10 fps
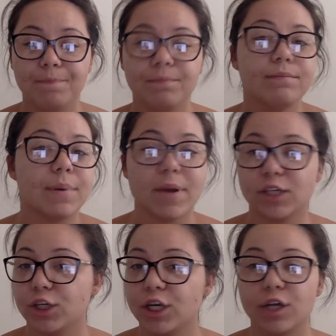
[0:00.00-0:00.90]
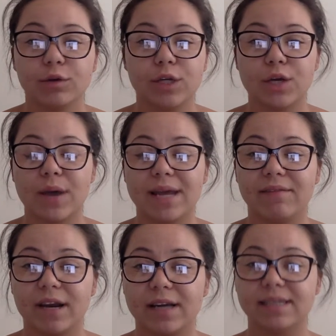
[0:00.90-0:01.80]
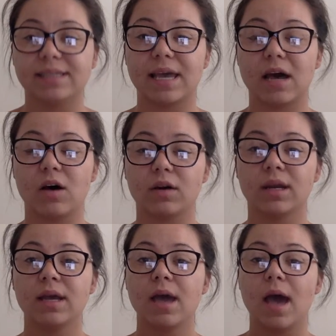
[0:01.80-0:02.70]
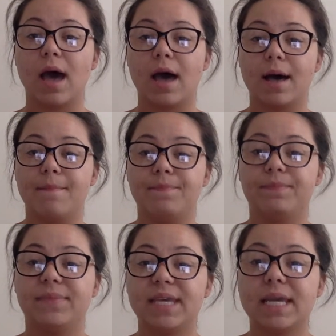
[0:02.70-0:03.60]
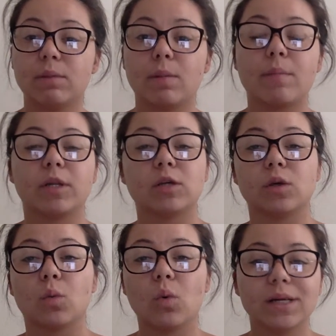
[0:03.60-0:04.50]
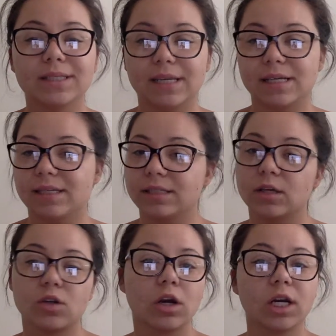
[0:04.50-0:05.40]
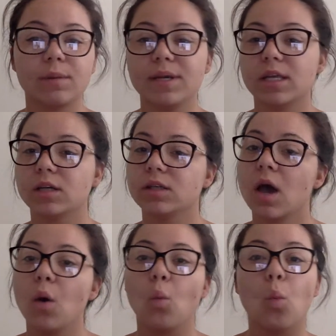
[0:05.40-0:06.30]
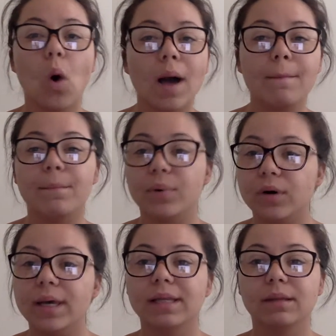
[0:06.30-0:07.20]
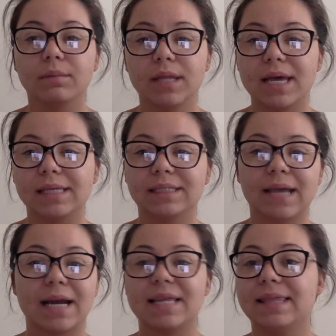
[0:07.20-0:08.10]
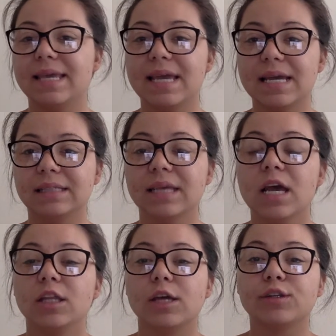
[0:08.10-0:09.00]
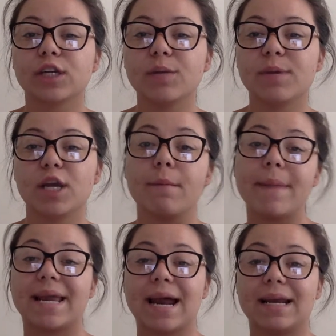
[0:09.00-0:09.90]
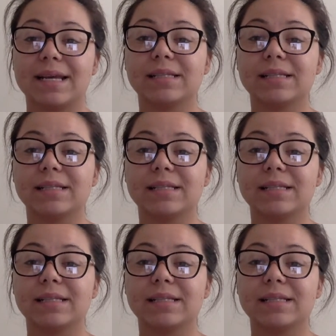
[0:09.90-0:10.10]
But make sure you do a very detailed theme. Remember, those are one sentences. Those aren't going to be those one bullet list kind of things. Those are going to be your main ideas.